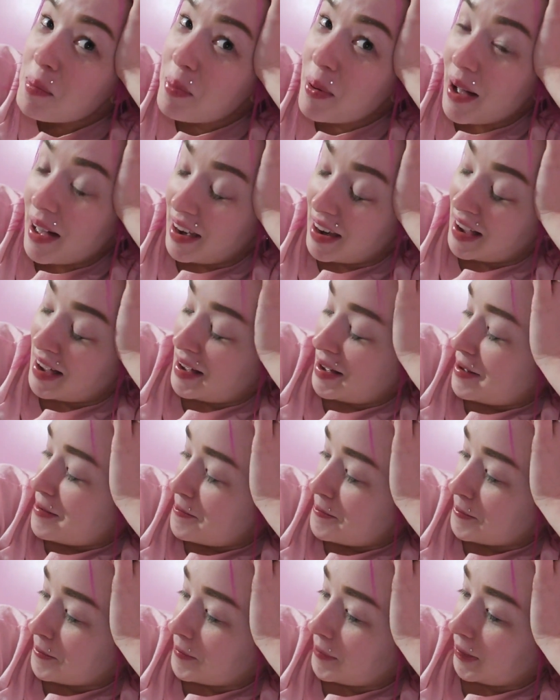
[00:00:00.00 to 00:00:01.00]
But
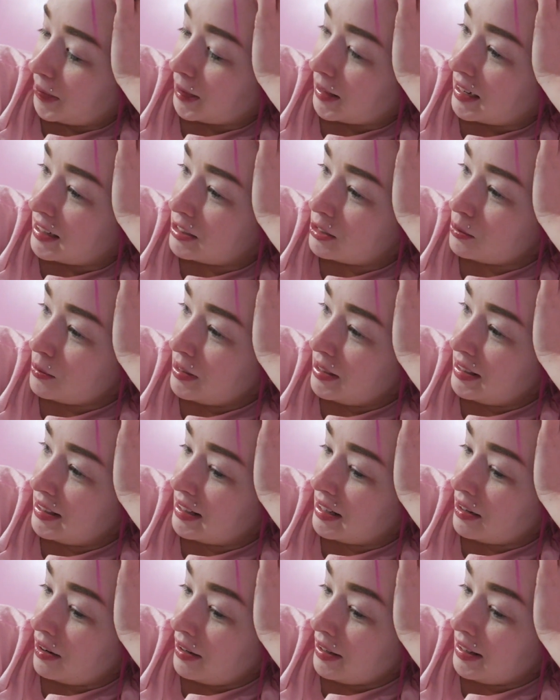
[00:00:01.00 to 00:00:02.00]
I just wanted
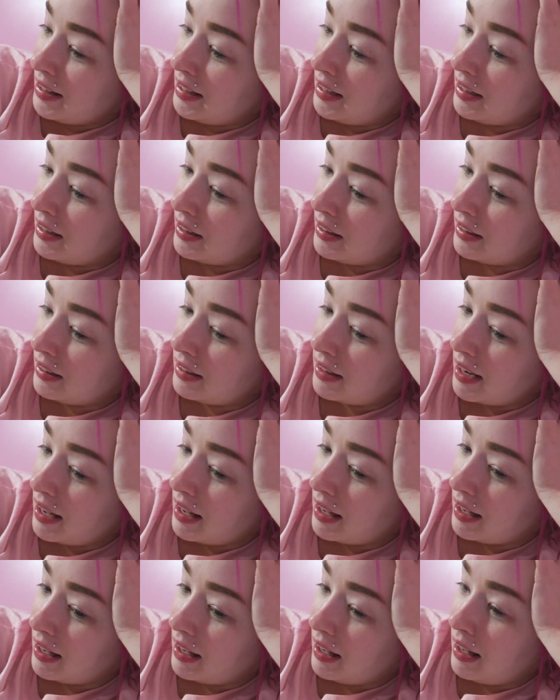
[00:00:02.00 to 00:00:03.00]
to get on here
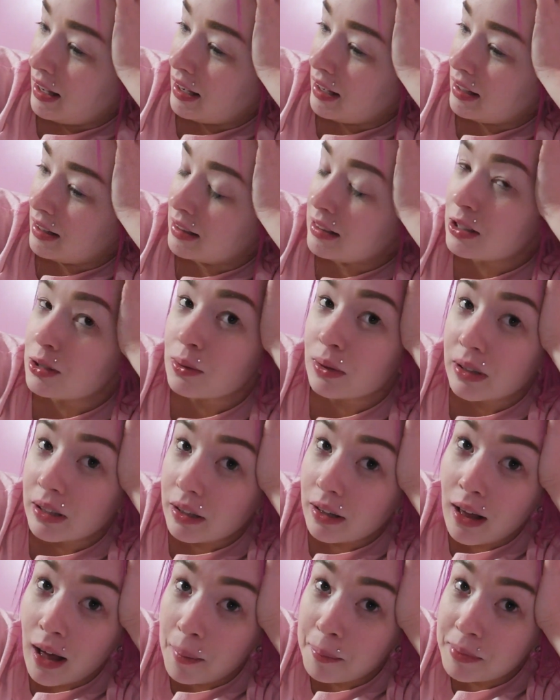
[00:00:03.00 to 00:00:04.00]
and do a
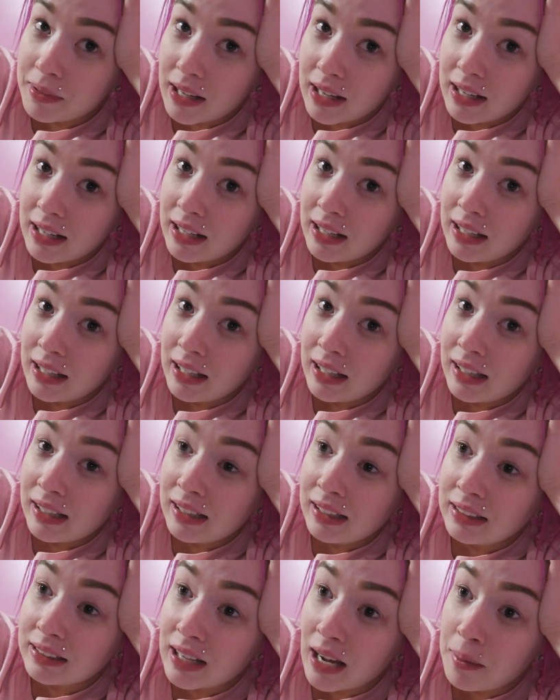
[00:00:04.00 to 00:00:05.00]
little
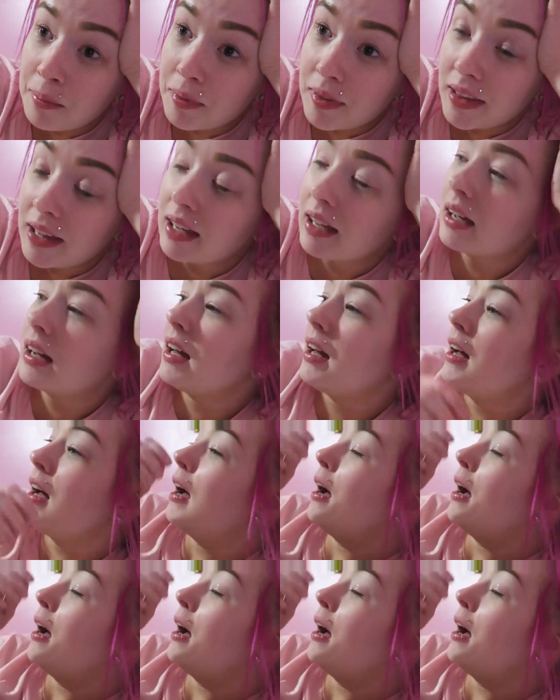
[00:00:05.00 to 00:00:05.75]
updatey type thing